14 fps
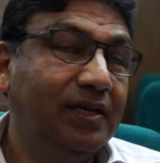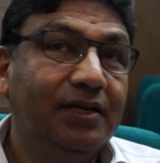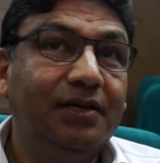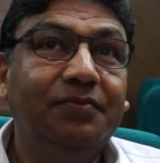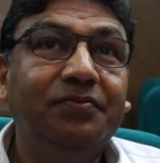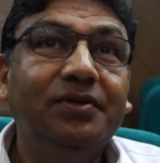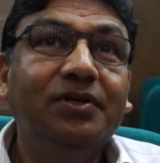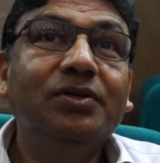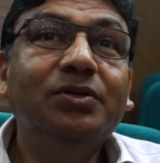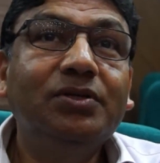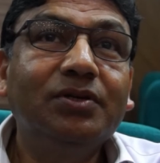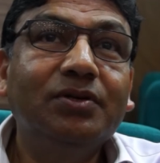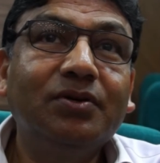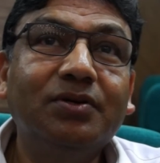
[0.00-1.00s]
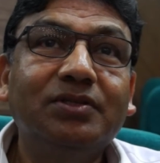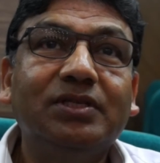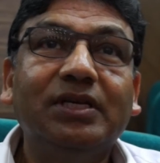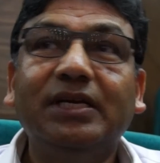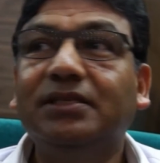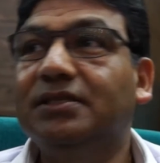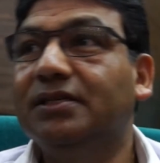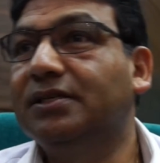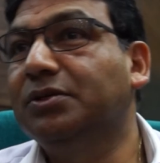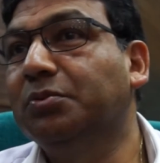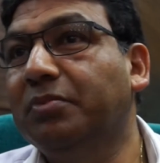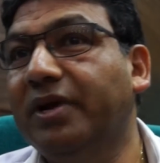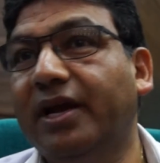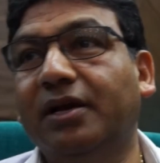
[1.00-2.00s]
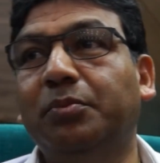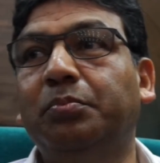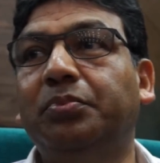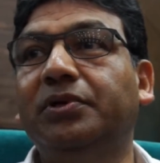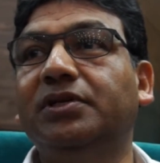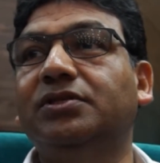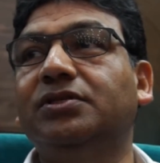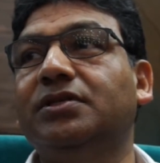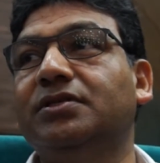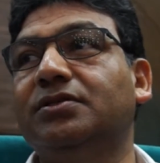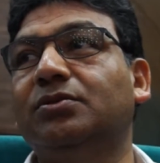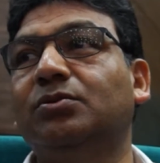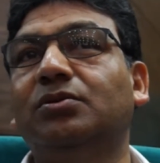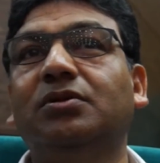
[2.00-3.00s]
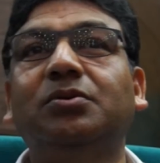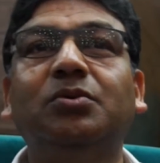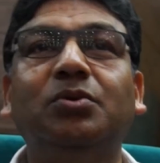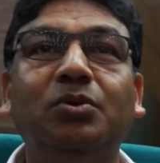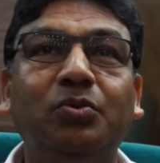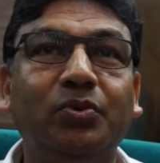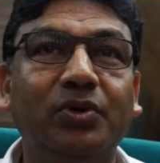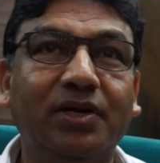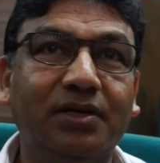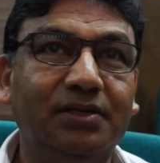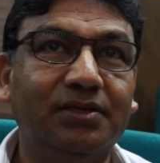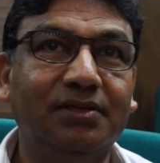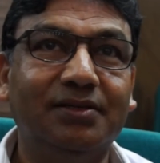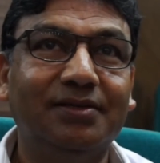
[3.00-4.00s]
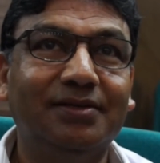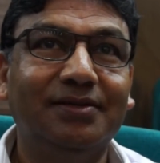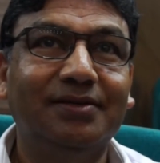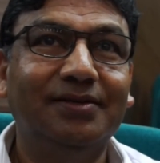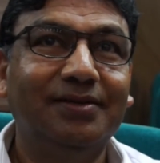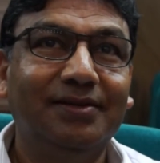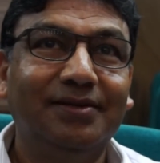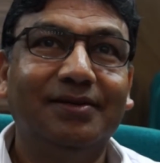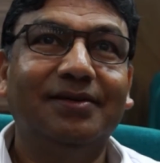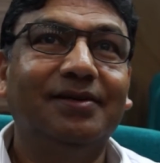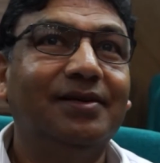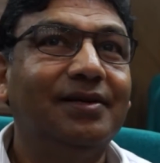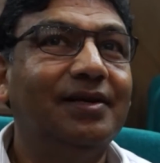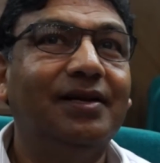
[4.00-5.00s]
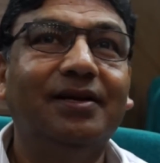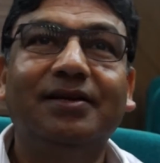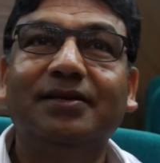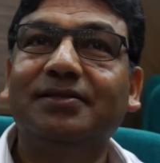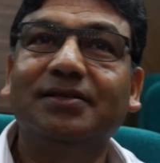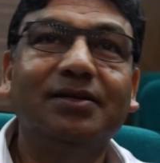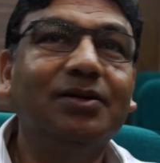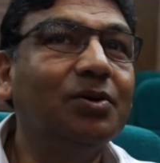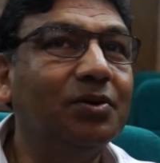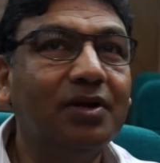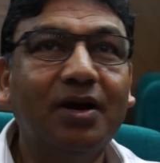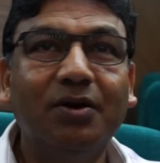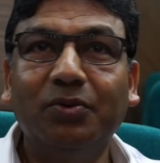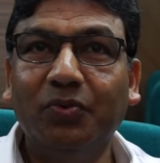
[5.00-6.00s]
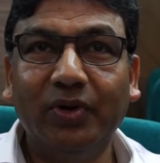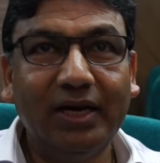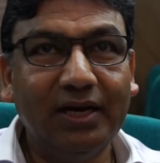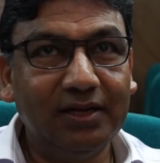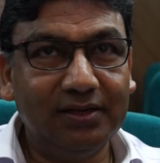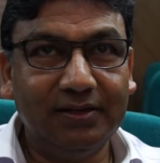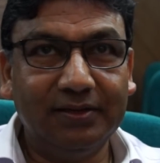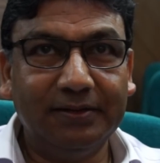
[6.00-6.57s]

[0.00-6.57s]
If you do not change and you make preaches to the whole world, it doesn't go down well.